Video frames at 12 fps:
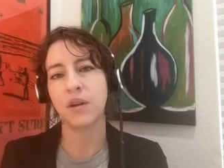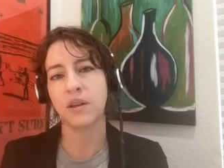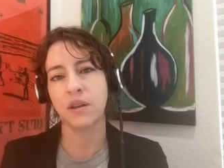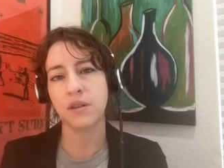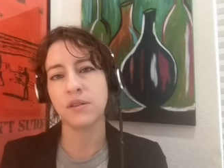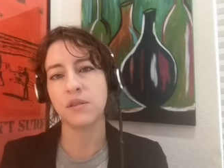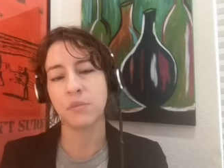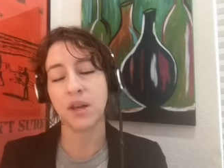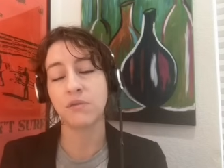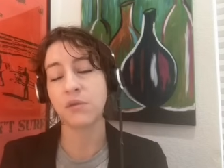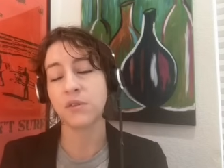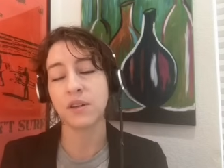an innocent
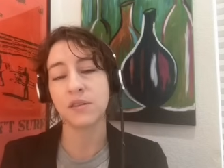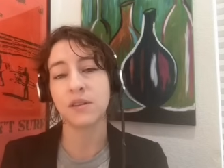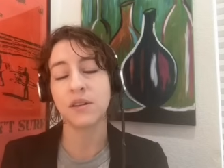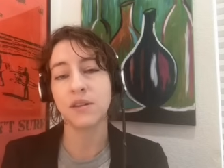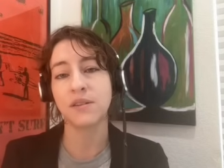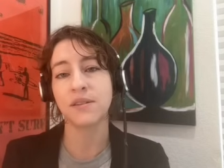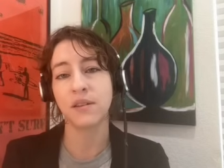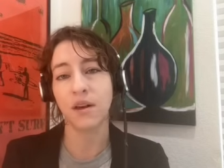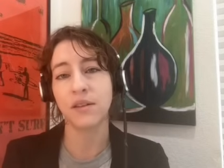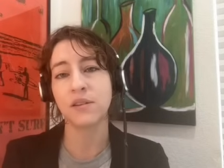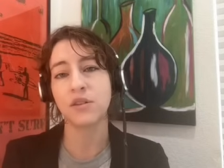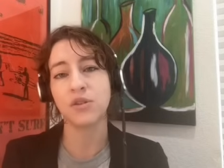man for things that he did
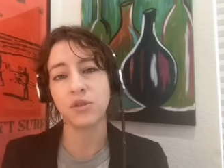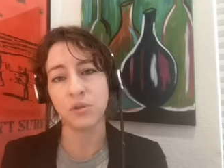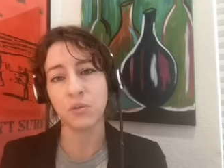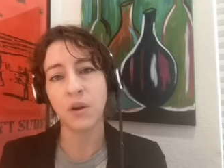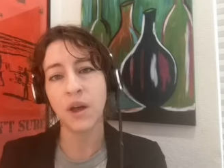not do.